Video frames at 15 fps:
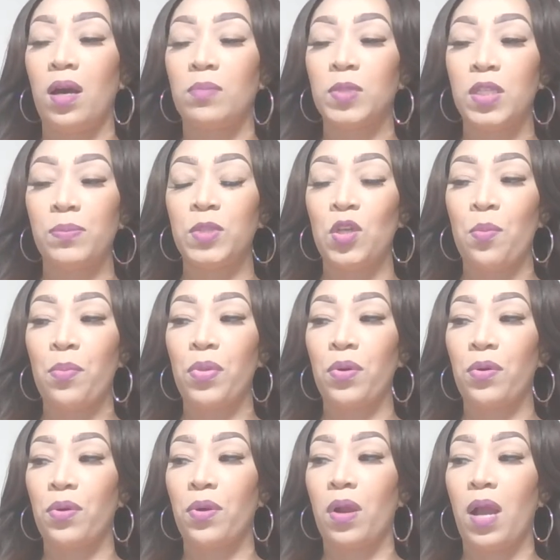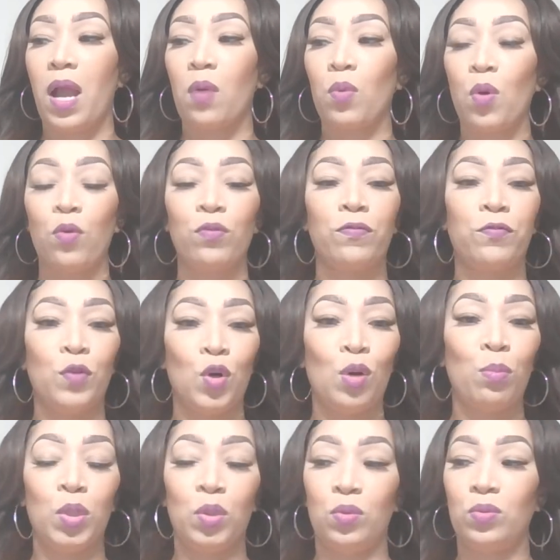September, I wrote full
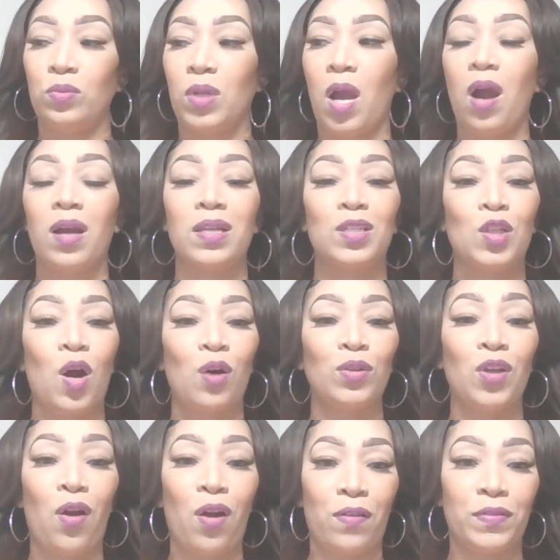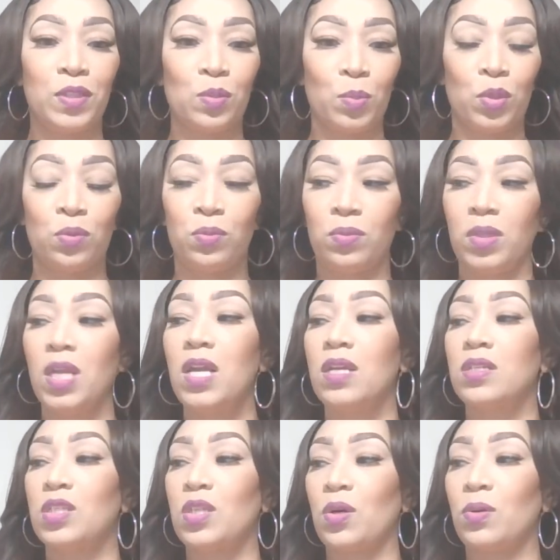moon. It's called the harvest moon.
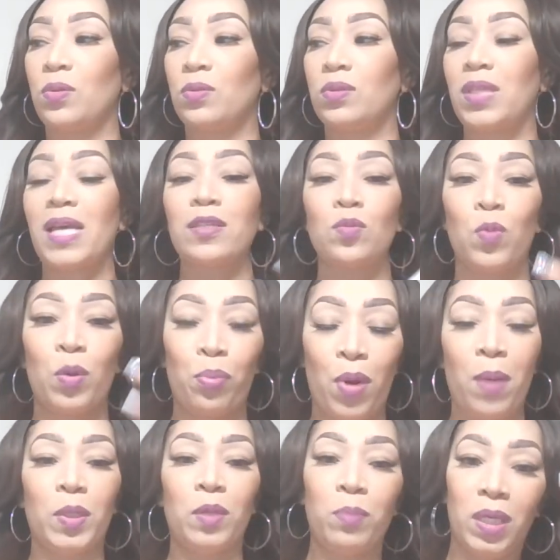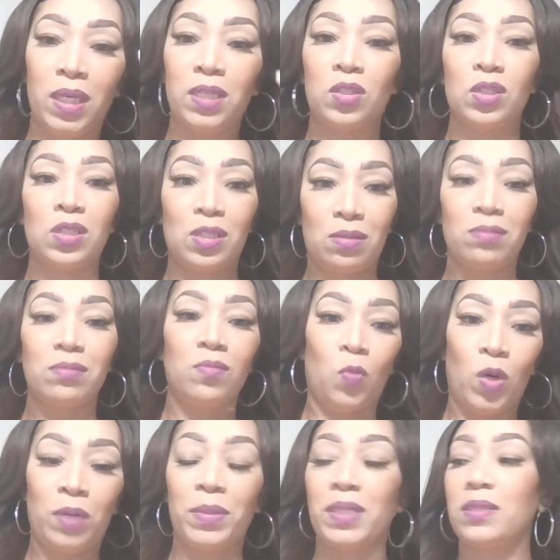So that's what prompted me. He just
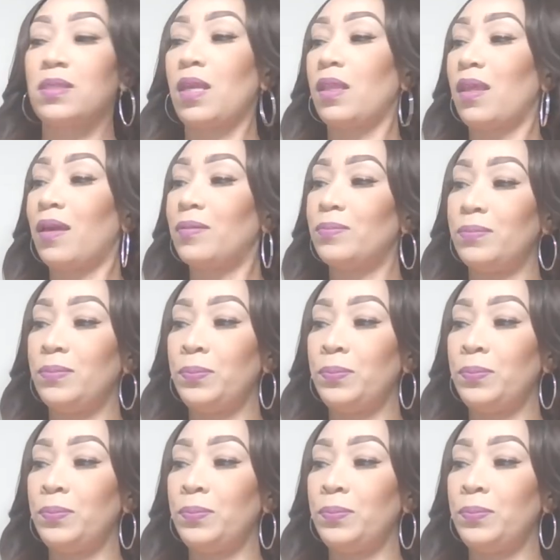wanted me to say that.